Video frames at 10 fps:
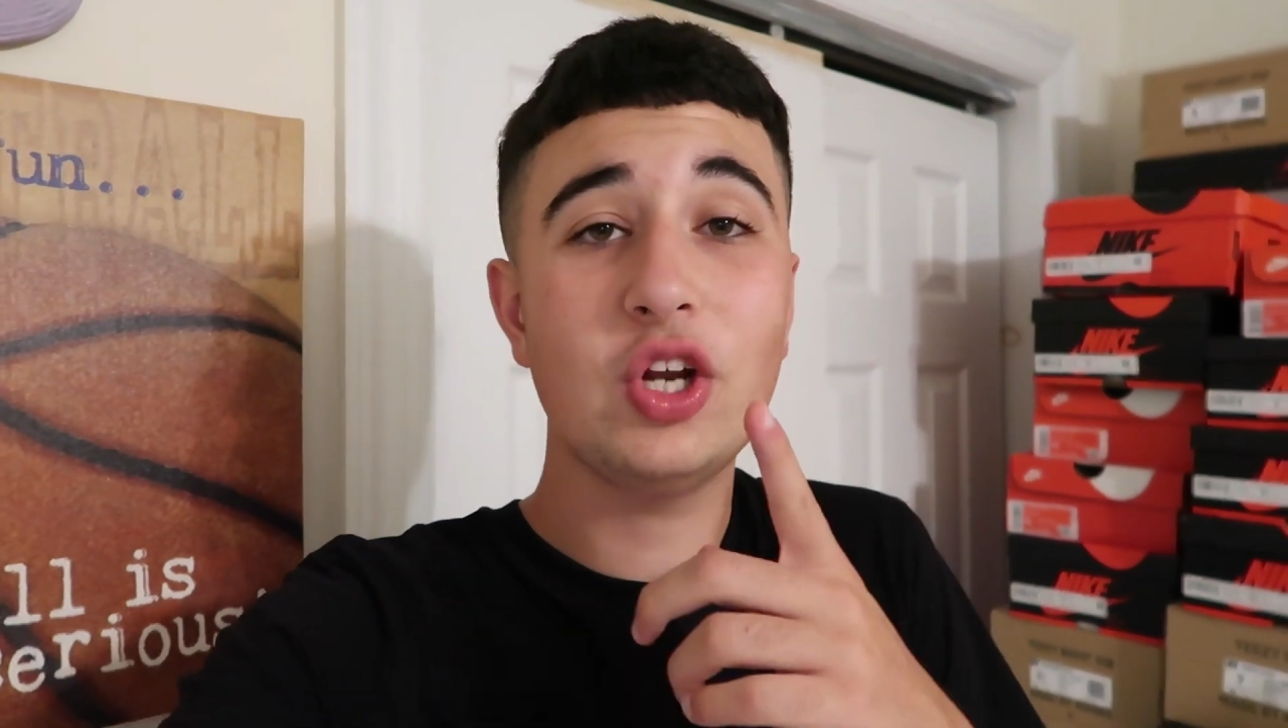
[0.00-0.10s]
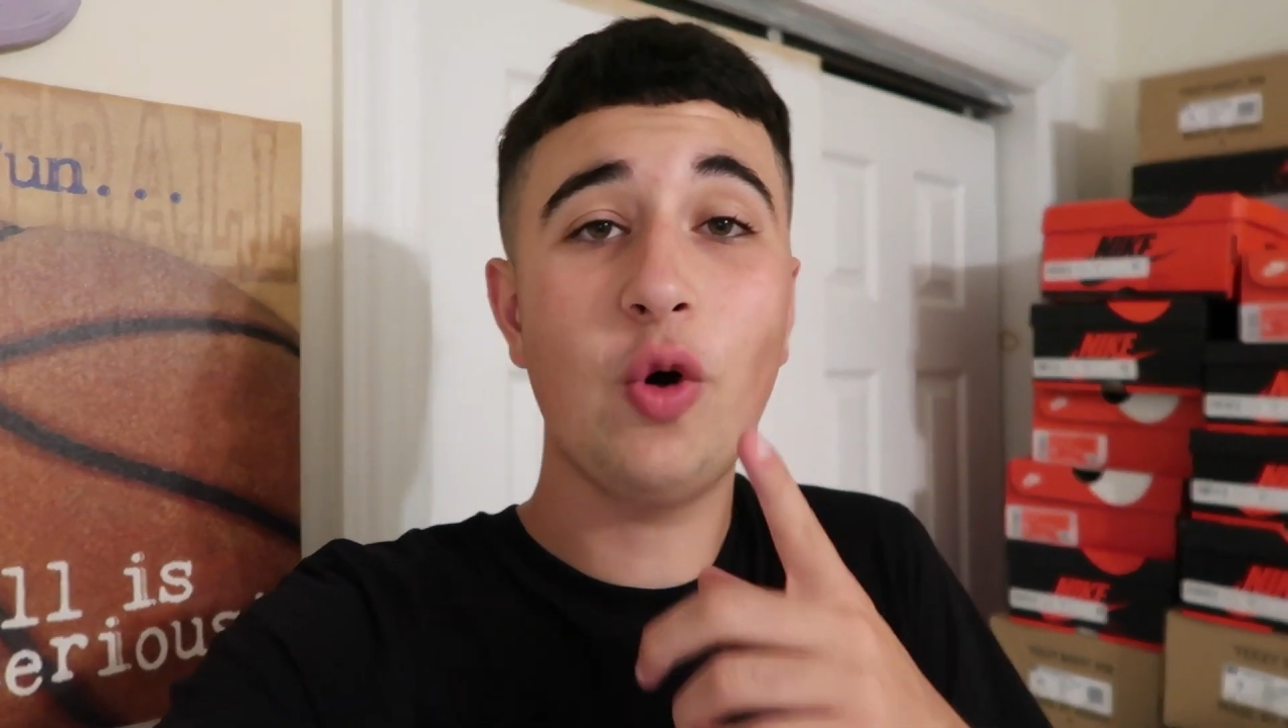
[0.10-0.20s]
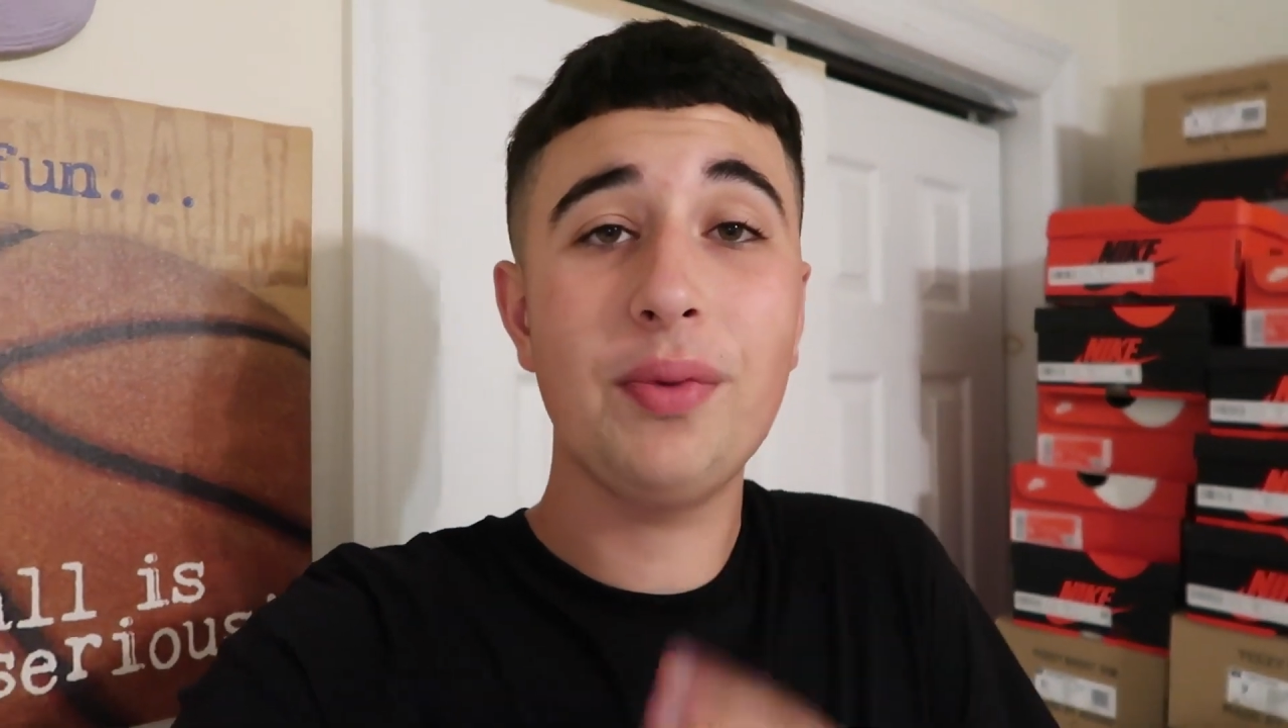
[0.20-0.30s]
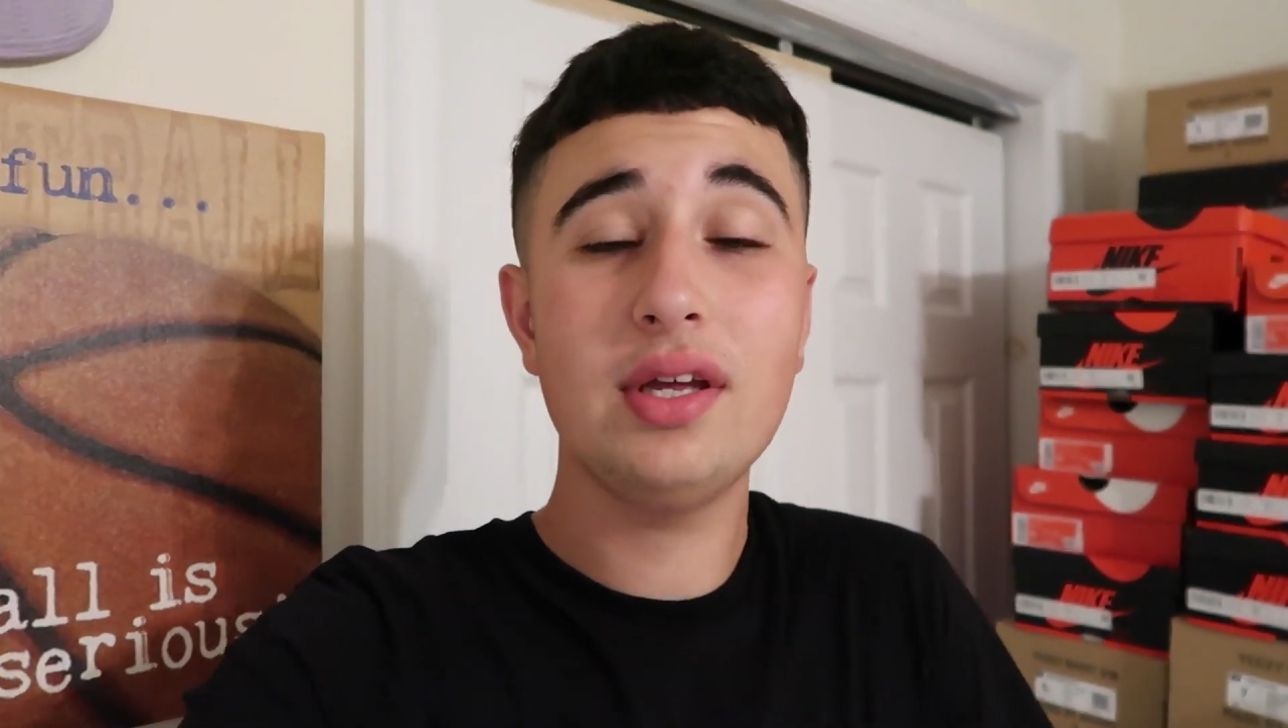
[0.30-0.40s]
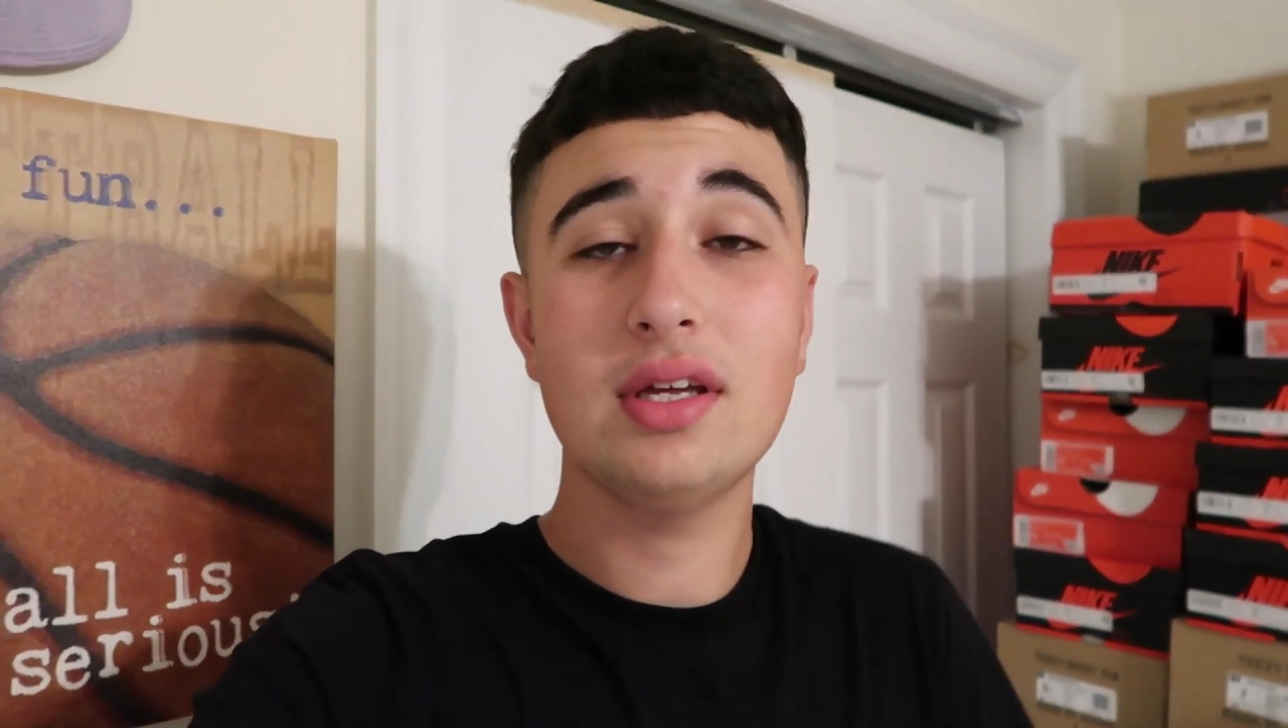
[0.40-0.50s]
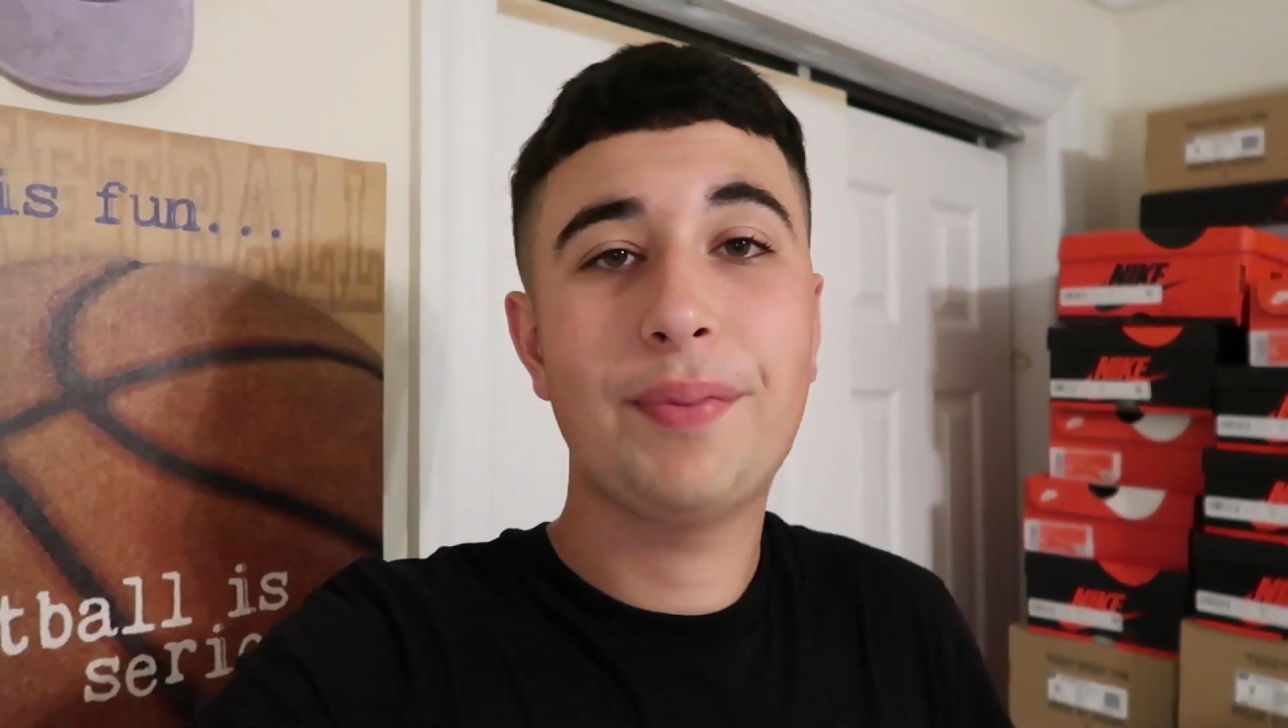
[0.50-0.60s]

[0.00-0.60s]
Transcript: you know me.